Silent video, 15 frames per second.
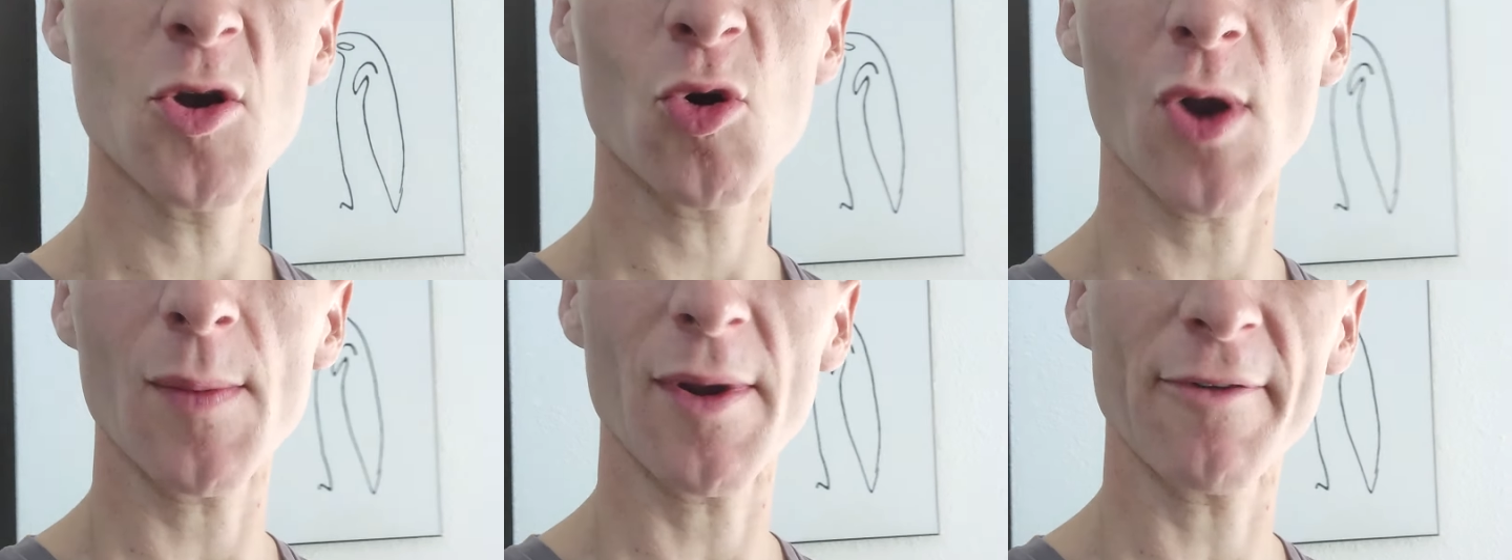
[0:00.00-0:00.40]

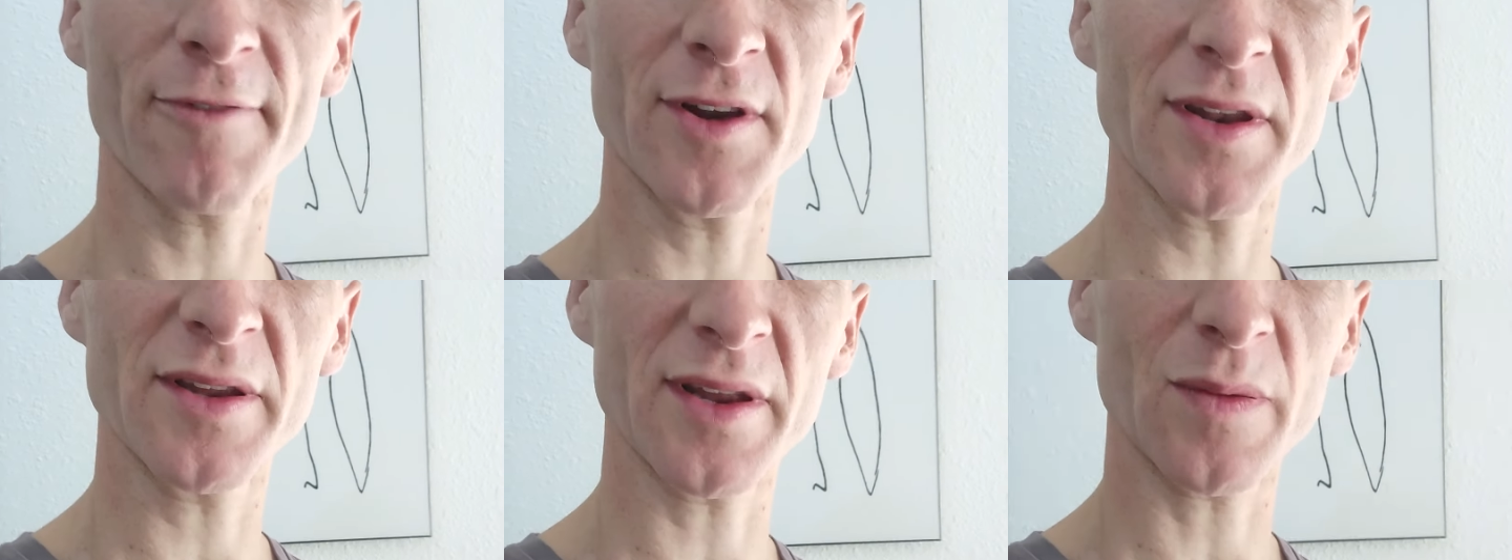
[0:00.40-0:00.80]
All right, my
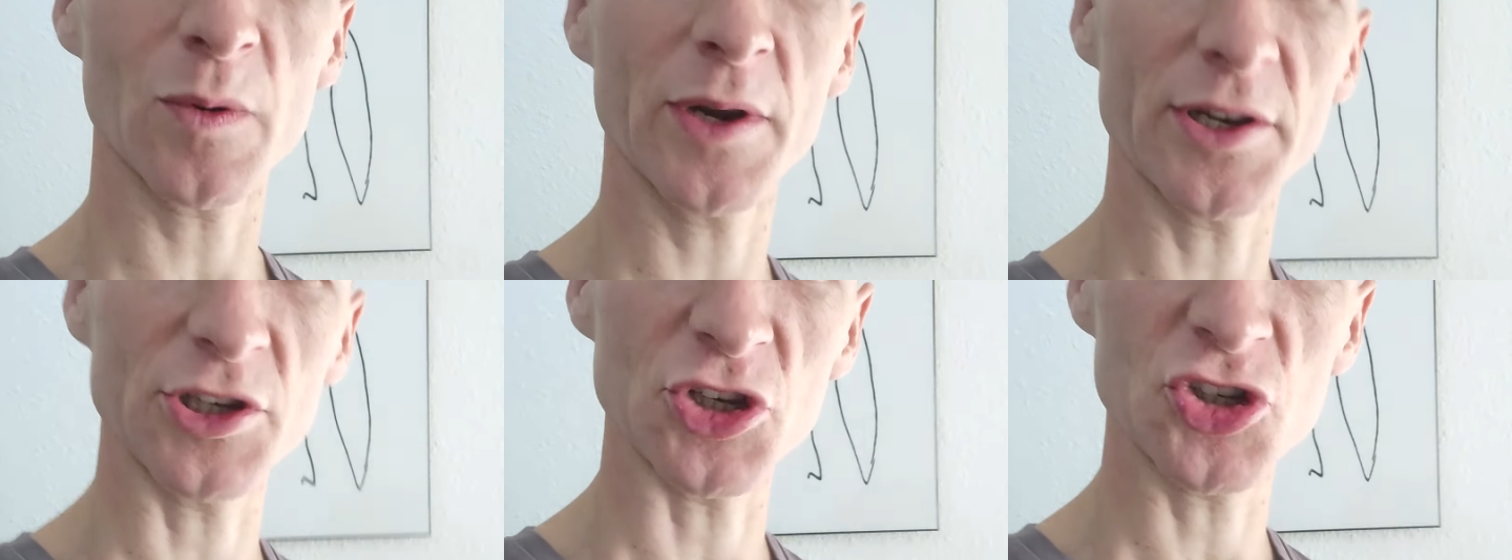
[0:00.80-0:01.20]
friends, just
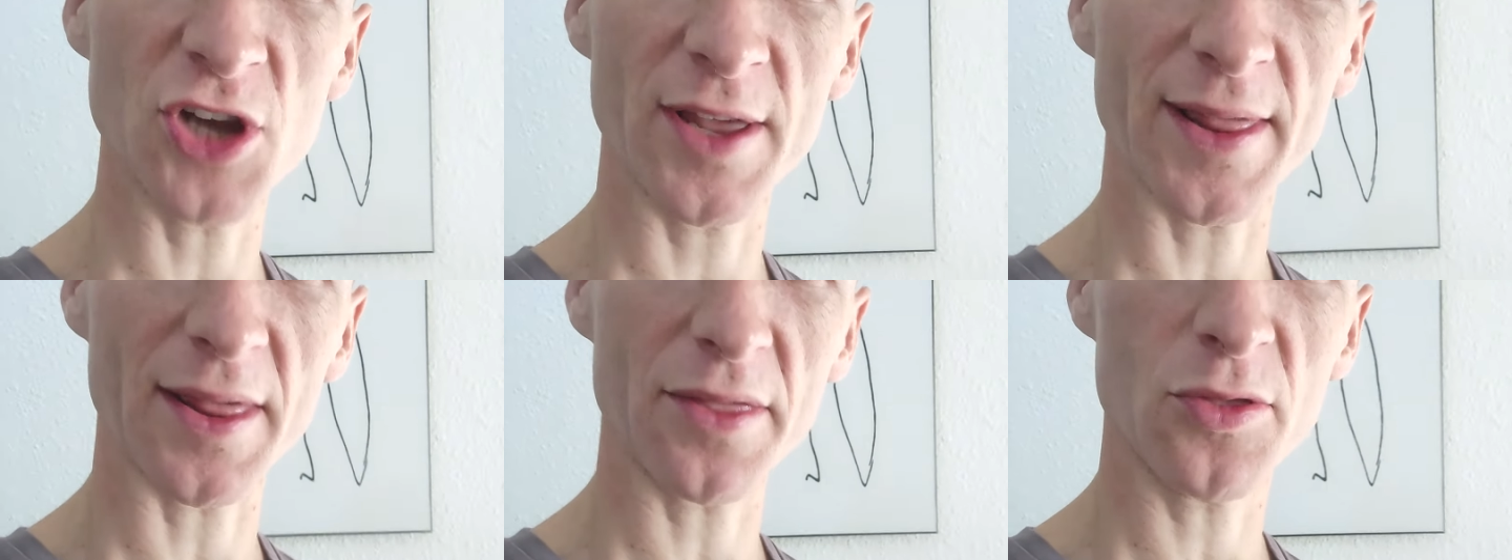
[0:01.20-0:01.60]
wanted to
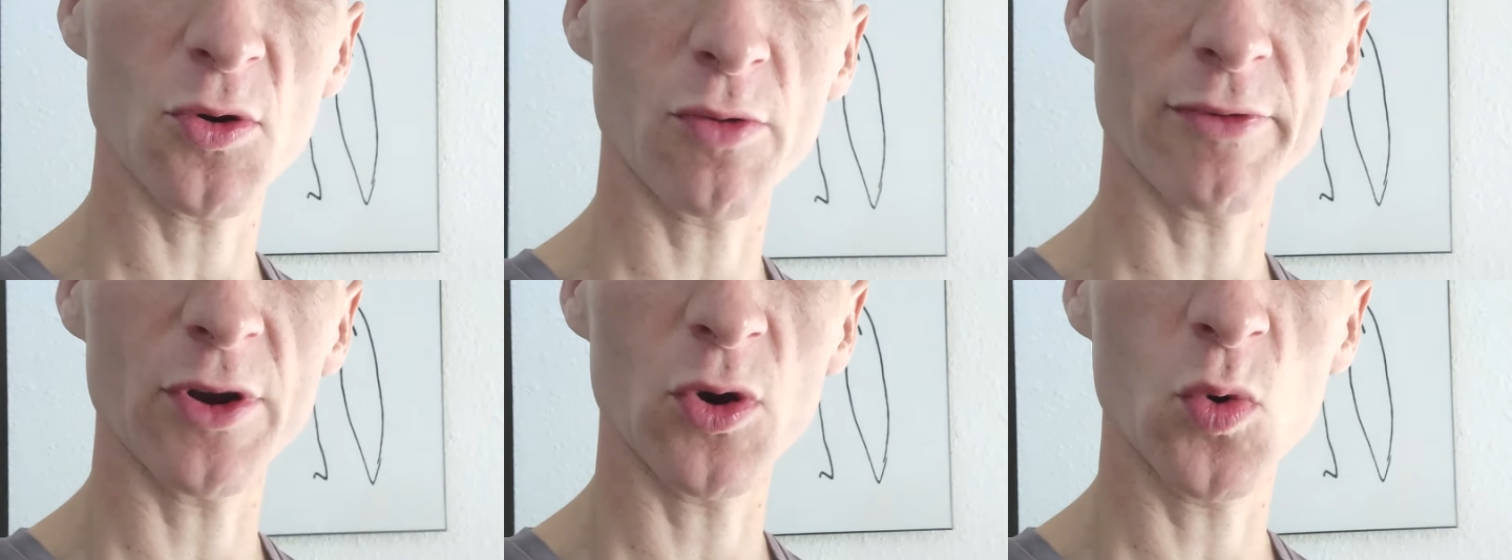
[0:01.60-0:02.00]
share that
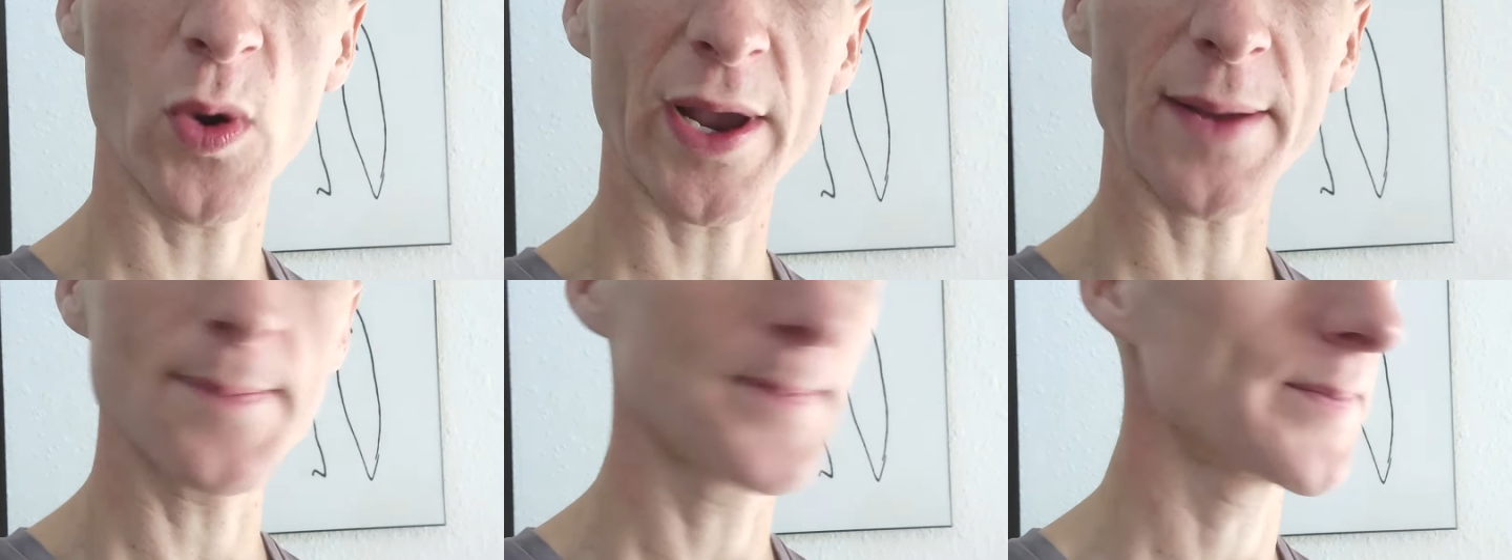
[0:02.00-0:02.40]
thought real
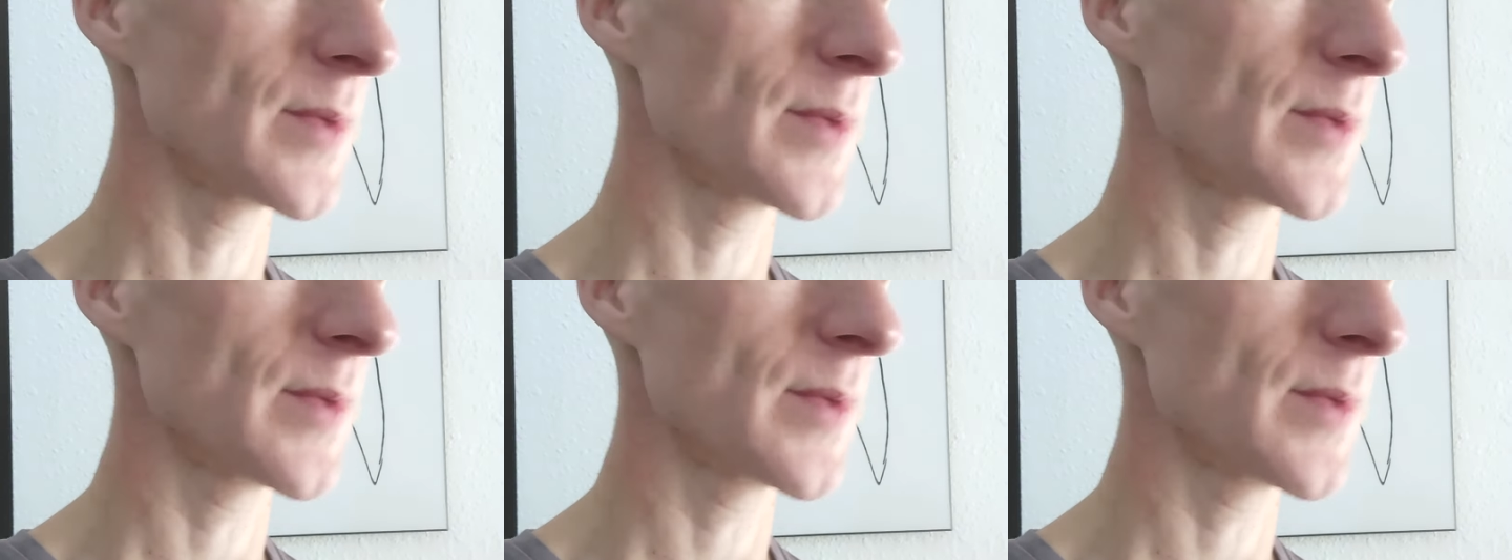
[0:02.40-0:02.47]
quick.